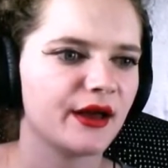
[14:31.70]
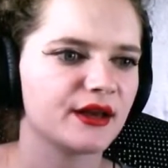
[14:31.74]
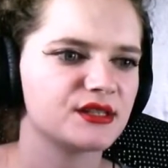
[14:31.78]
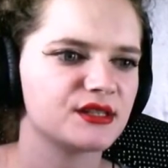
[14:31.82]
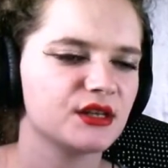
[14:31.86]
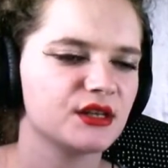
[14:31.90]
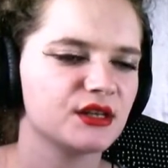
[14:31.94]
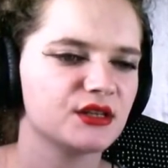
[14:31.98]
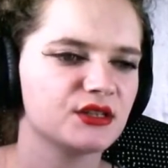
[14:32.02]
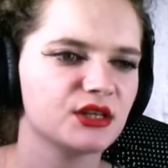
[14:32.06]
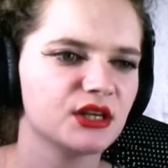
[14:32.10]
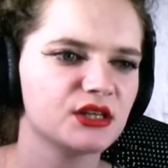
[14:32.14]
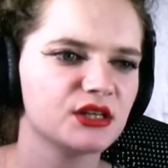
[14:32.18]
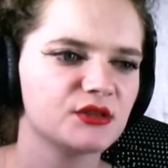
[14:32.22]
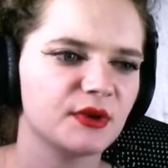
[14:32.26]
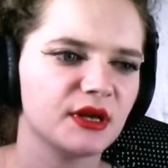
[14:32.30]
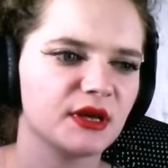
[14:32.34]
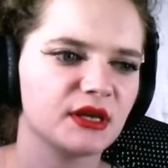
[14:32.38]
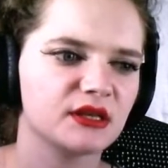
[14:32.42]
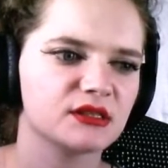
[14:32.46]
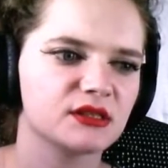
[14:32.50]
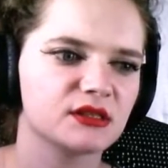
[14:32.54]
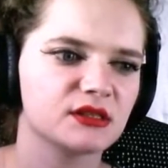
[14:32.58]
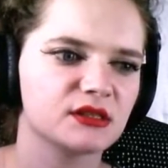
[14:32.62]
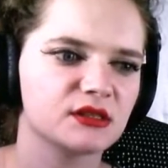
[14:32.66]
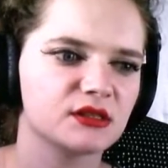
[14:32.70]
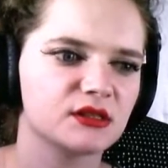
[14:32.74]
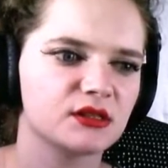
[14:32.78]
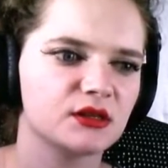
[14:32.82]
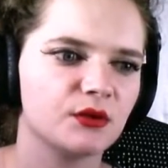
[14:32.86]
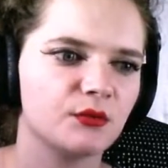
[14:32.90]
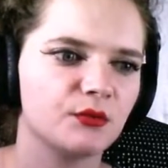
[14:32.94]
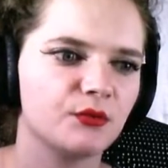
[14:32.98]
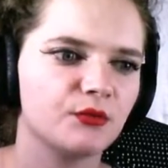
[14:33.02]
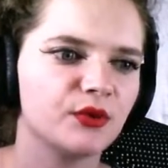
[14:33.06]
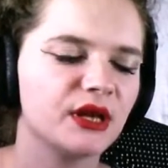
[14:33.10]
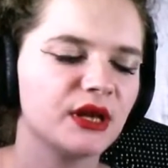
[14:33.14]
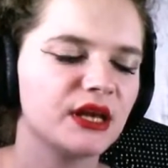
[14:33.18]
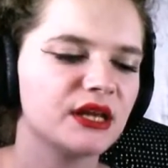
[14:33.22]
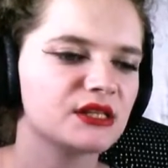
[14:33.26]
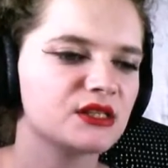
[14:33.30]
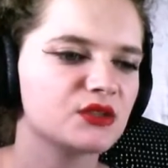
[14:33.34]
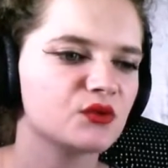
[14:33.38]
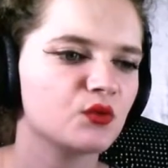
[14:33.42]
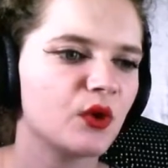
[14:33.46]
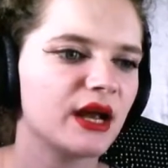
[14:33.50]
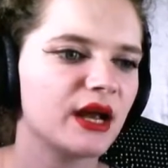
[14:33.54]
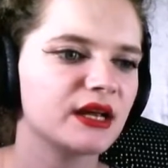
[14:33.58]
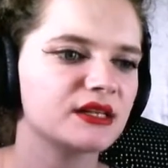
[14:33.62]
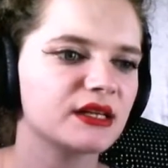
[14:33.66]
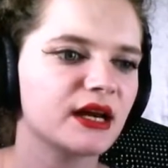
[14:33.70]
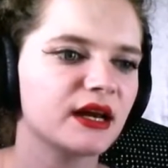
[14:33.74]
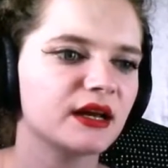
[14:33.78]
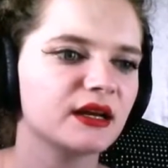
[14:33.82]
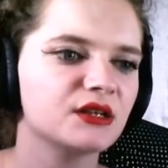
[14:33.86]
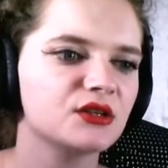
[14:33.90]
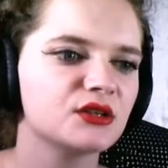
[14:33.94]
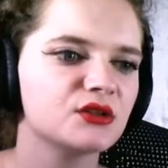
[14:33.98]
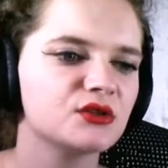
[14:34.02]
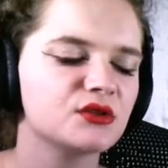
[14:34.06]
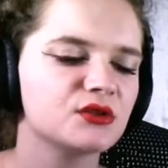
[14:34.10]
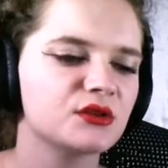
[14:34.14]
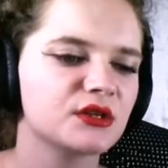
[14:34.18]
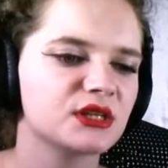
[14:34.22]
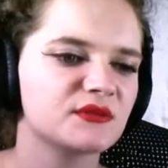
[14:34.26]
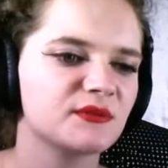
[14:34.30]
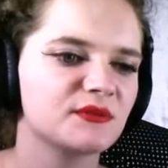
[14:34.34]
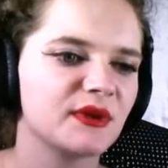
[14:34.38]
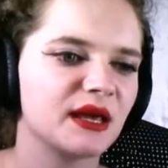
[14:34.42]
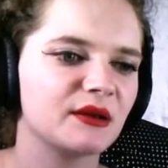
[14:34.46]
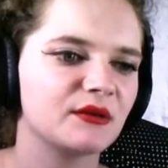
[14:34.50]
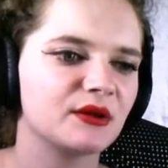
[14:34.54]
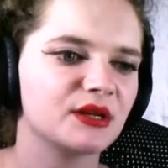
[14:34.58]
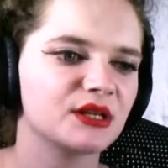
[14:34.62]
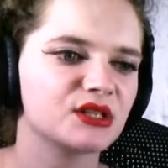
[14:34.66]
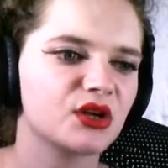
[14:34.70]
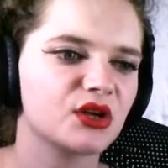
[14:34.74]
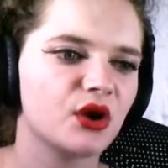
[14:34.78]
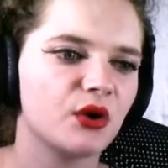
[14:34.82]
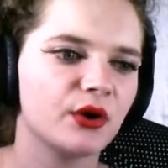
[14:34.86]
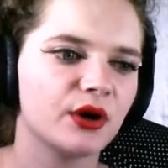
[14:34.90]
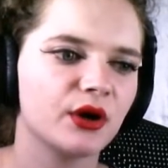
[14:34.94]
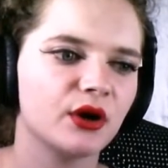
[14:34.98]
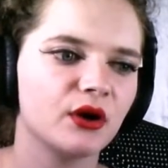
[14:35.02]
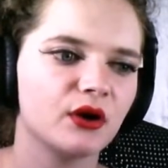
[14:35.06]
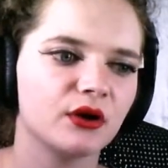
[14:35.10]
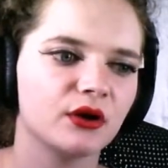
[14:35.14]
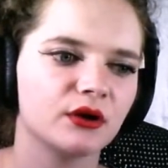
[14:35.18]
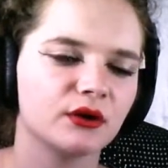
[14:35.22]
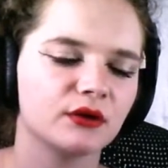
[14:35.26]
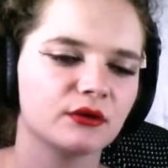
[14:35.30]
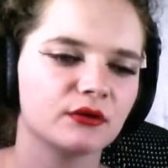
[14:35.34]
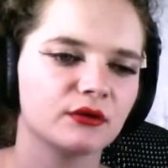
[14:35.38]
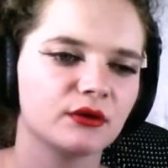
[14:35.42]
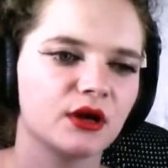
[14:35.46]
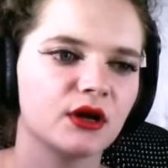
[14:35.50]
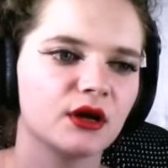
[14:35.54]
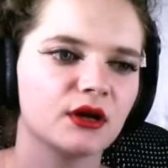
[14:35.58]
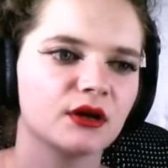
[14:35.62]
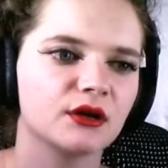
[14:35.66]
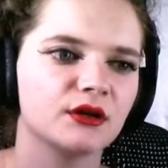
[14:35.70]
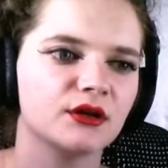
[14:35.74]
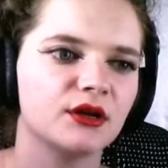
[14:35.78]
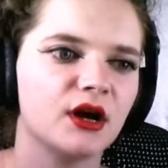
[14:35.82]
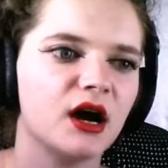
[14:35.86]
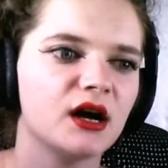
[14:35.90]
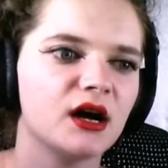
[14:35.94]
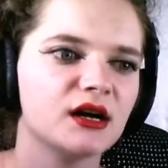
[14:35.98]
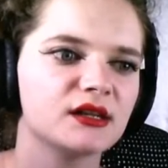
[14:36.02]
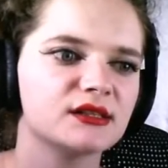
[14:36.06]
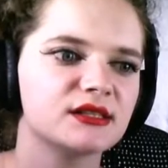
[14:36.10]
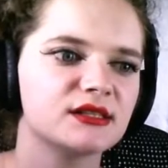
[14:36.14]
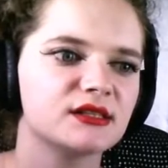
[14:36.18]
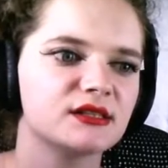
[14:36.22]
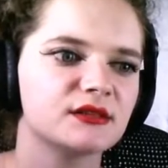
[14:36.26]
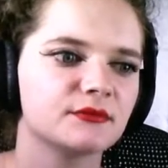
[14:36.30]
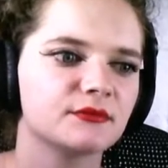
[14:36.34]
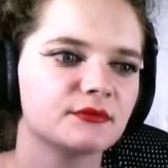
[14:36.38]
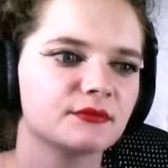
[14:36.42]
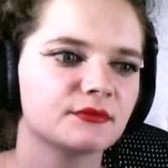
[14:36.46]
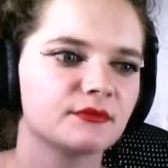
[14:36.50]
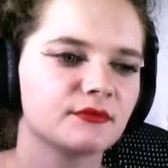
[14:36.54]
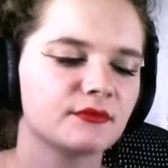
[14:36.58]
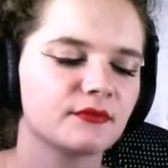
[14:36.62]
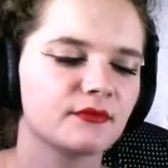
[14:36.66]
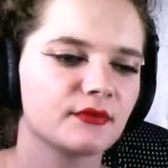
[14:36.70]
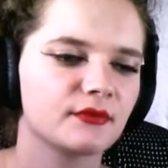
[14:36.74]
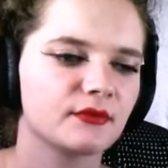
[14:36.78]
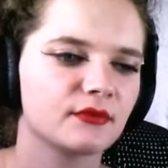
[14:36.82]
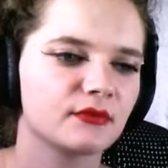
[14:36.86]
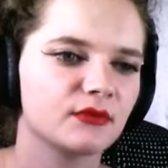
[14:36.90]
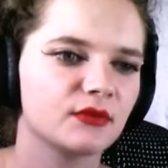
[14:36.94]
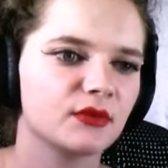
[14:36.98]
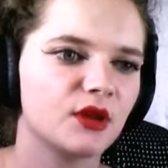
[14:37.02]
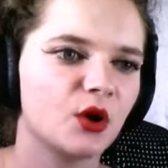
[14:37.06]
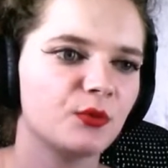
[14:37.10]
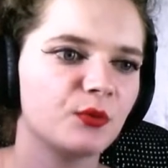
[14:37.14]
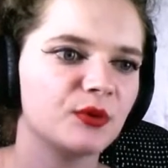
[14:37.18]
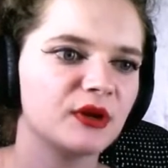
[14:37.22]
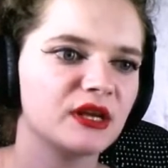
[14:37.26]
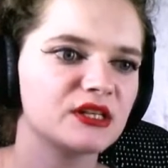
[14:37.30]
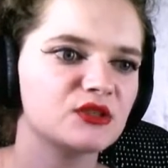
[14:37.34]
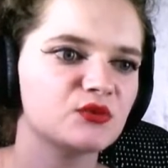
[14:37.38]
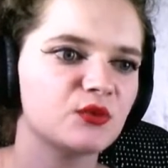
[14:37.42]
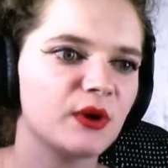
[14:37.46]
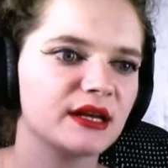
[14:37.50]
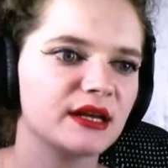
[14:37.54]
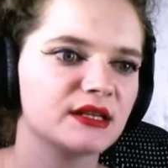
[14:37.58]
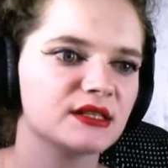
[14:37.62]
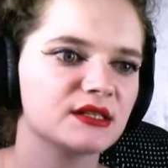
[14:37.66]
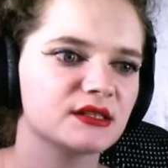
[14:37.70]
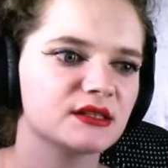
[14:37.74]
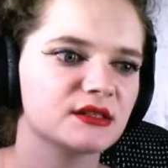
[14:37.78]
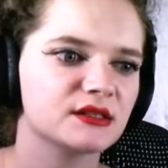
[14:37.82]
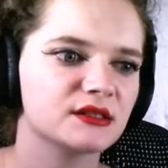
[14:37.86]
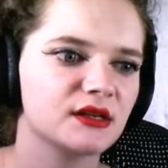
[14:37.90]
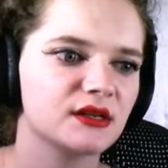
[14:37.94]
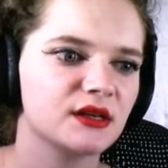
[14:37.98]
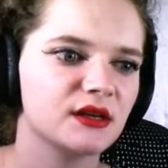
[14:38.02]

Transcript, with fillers: I see chess pieces. Please, wait, I need you to explain what is going on. Guards! No, please wait.